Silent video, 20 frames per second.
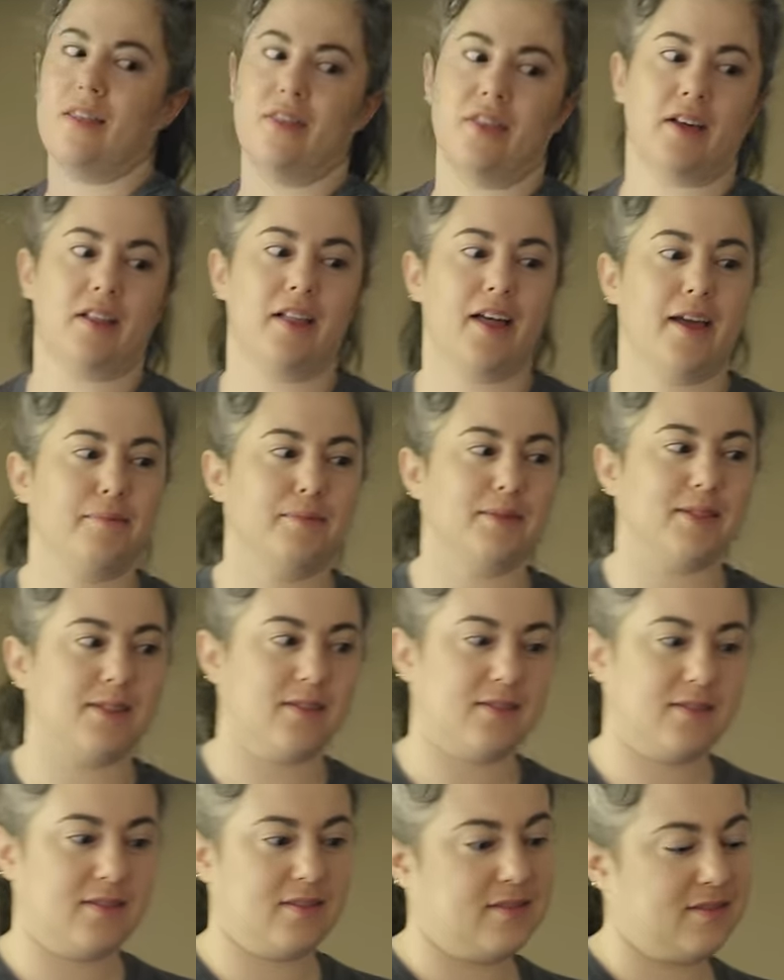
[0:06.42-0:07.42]
The
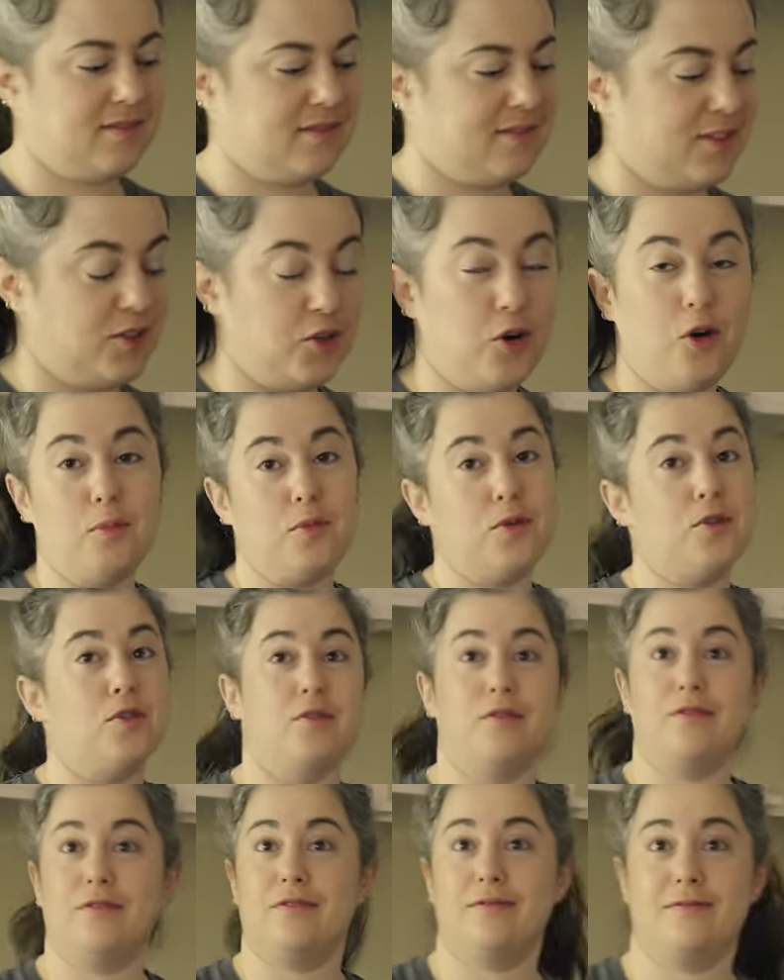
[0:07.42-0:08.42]
clams don't
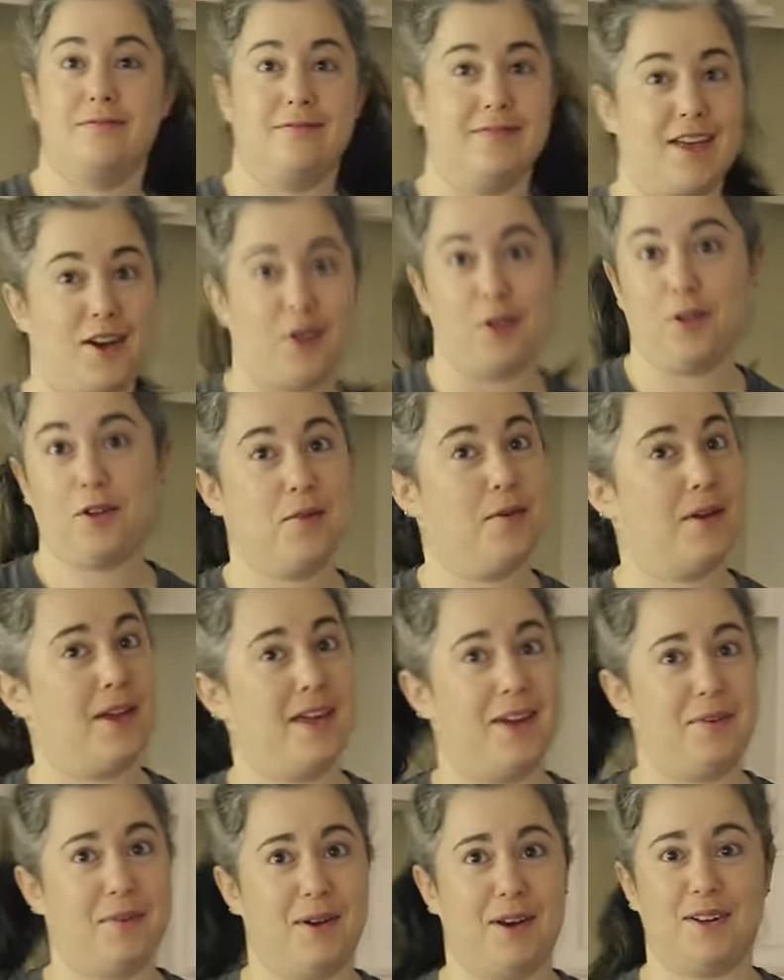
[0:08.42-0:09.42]
move and aren't going
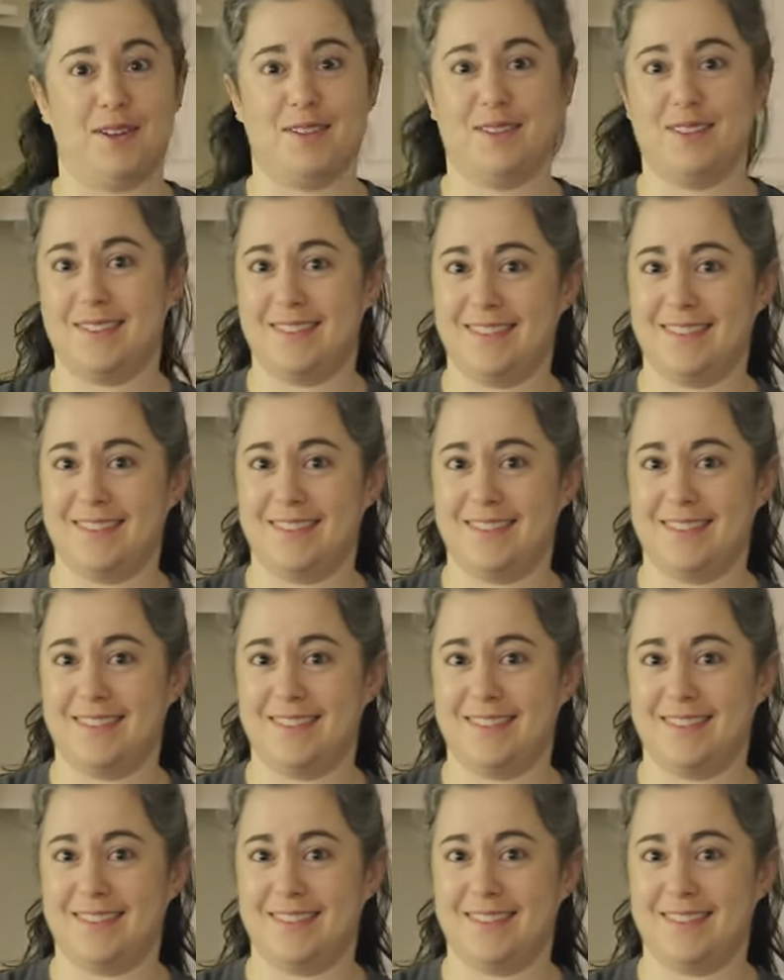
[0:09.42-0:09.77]
anywhere.